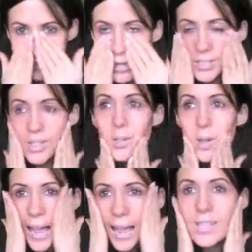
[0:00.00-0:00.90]
I don't
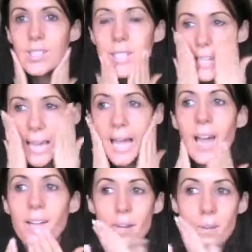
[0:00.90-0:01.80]
actually
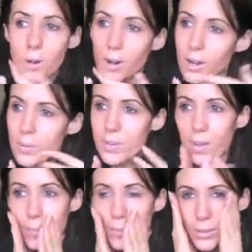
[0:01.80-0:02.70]
have a primer
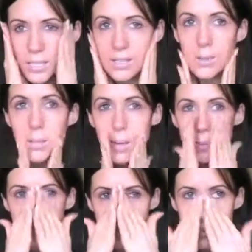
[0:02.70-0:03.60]
that I'm using at the
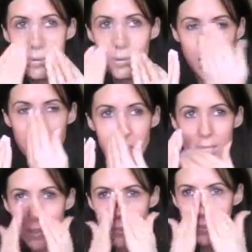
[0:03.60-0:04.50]
moment, so I'm
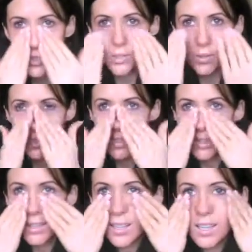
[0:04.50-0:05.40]
using a
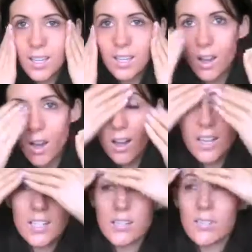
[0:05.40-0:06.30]
moisturiser
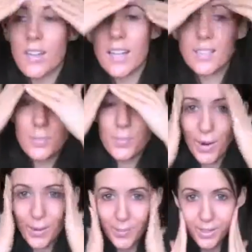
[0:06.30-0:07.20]
kind of as a
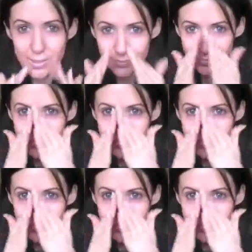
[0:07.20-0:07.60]
primer,